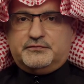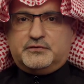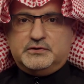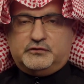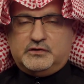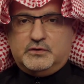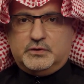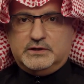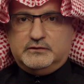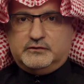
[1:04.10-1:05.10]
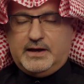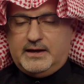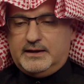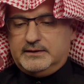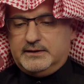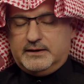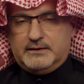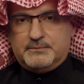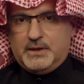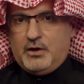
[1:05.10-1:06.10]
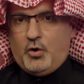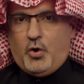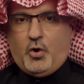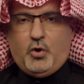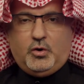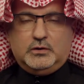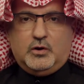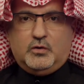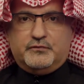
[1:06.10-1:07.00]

different series and all